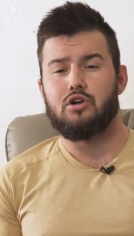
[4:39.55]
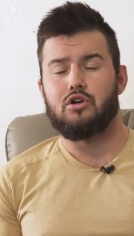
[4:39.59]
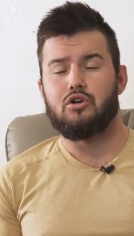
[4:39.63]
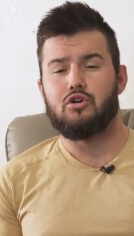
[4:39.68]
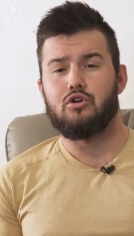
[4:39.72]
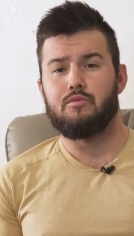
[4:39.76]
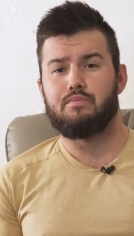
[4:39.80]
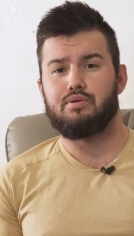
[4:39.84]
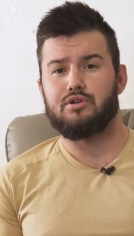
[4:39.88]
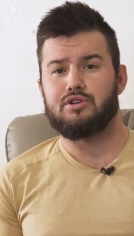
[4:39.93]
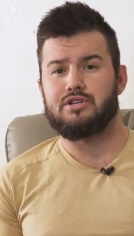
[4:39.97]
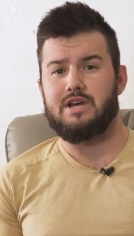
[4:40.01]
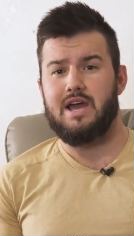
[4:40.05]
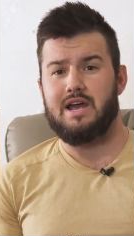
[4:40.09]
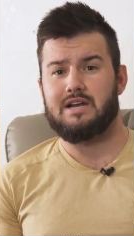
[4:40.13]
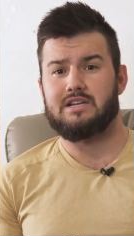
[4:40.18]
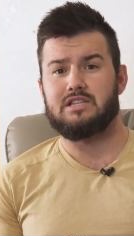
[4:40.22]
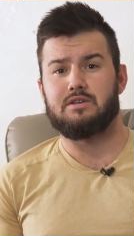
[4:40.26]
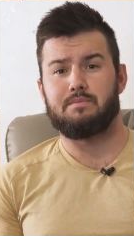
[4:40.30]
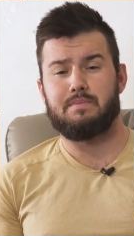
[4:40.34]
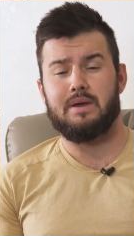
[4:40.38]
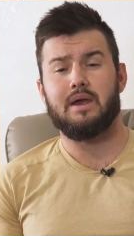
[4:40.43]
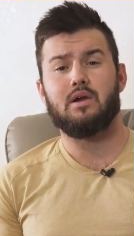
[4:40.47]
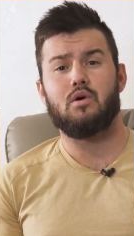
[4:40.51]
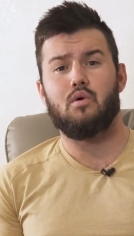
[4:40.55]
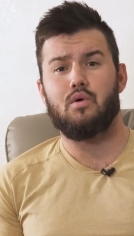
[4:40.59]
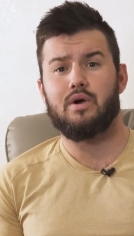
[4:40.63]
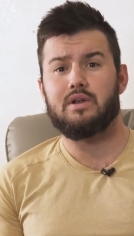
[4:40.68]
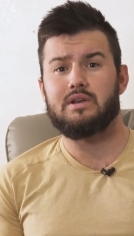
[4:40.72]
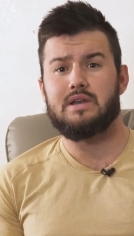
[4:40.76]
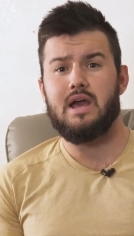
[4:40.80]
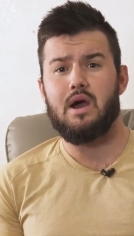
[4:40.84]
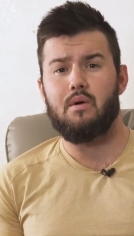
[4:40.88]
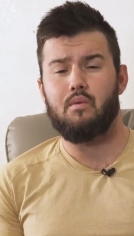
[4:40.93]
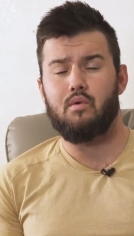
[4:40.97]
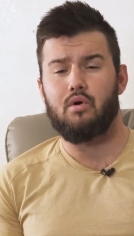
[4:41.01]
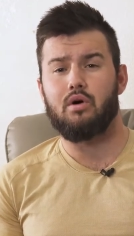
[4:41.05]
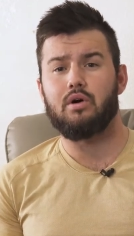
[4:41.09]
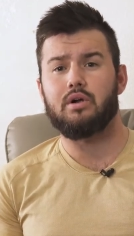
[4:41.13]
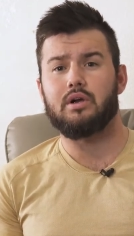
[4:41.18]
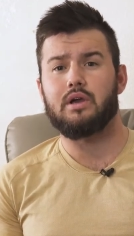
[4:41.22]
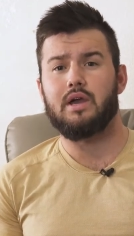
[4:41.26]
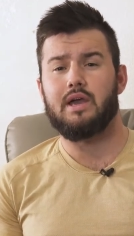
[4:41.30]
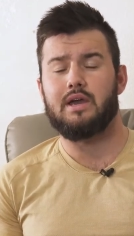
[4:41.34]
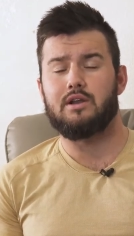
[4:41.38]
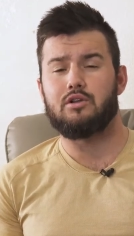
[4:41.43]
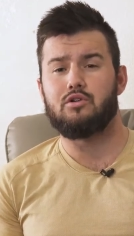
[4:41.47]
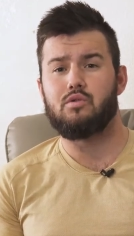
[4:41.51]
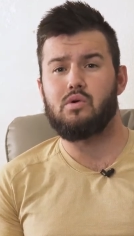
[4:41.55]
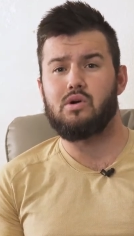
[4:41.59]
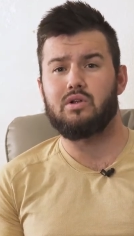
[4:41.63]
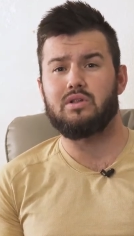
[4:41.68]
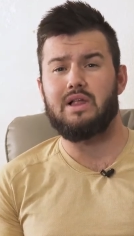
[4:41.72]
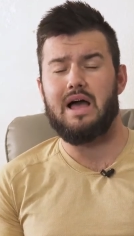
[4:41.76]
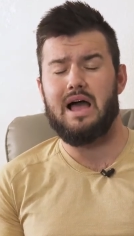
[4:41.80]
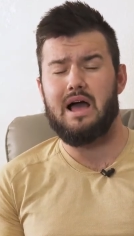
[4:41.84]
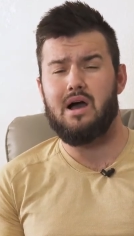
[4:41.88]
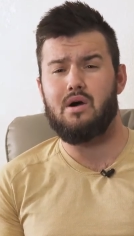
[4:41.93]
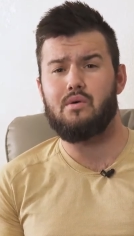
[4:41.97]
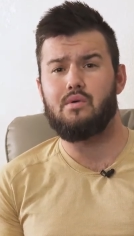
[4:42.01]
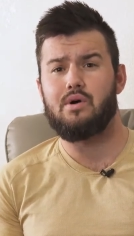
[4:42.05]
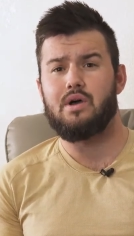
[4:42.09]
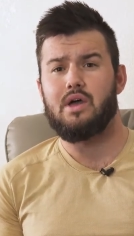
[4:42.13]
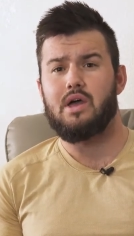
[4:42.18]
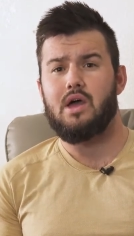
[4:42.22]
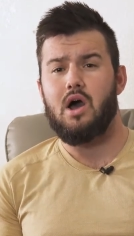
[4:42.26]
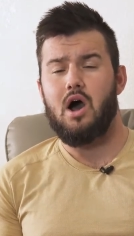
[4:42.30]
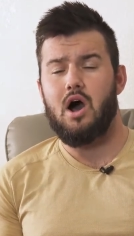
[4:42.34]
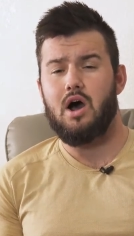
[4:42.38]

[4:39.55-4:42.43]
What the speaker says: who protect the Bitcoin network and who allow